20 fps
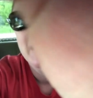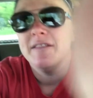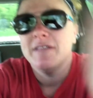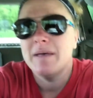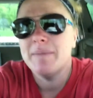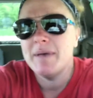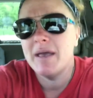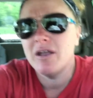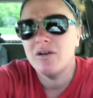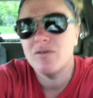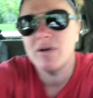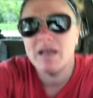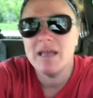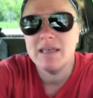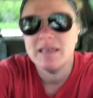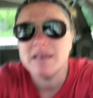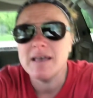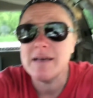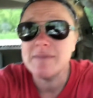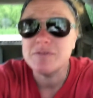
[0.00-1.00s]
They make
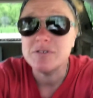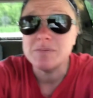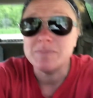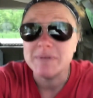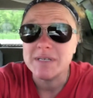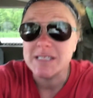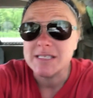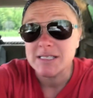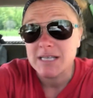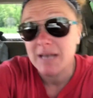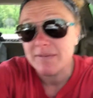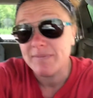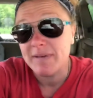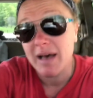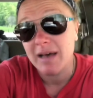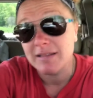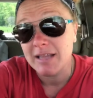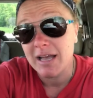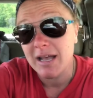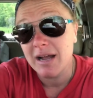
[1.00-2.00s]
great gifts. Be safe
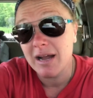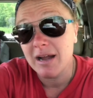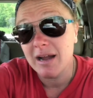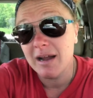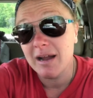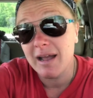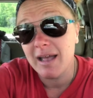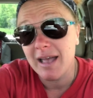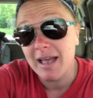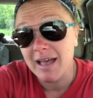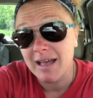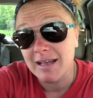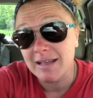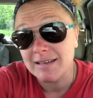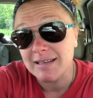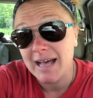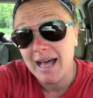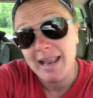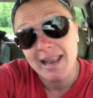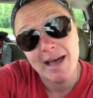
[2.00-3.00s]
out there,
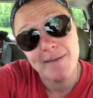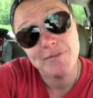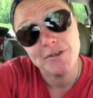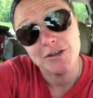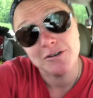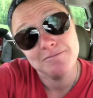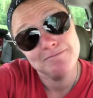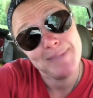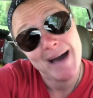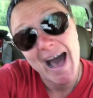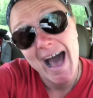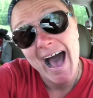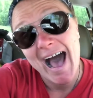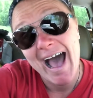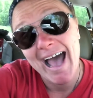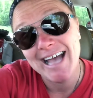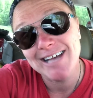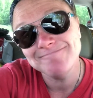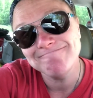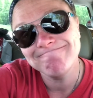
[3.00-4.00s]
and I love you.
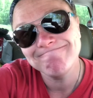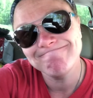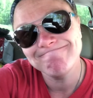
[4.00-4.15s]
Bye.